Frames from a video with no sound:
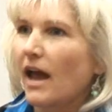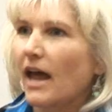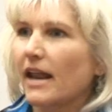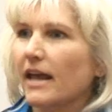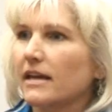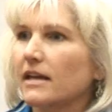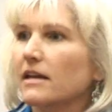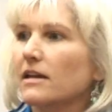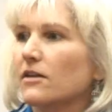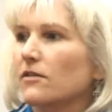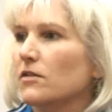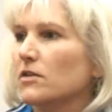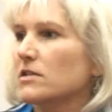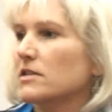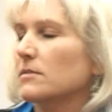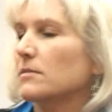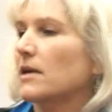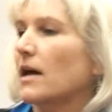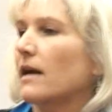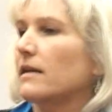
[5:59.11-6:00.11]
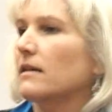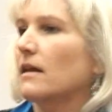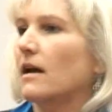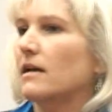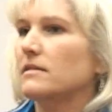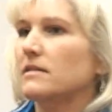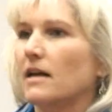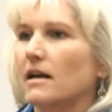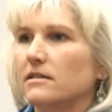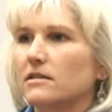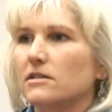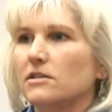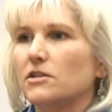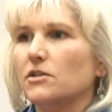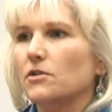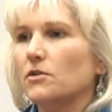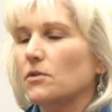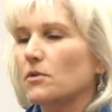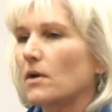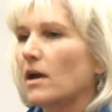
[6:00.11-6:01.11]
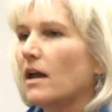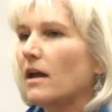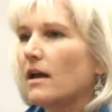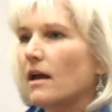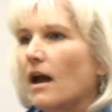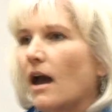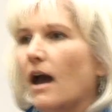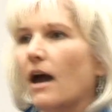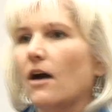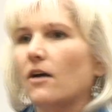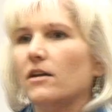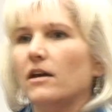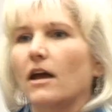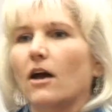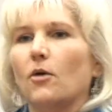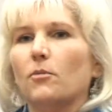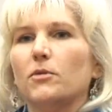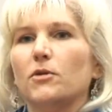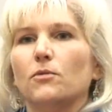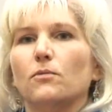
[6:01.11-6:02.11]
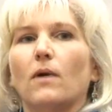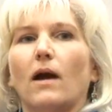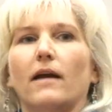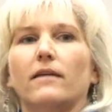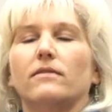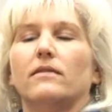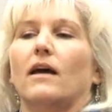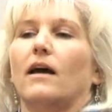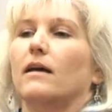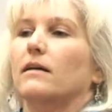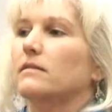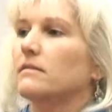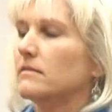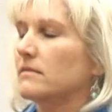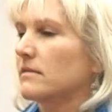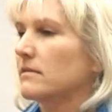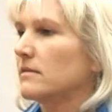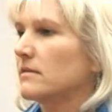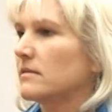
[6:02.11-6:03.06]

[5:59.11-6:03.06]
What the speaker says: And I can give you some guidelines as to how to help you write that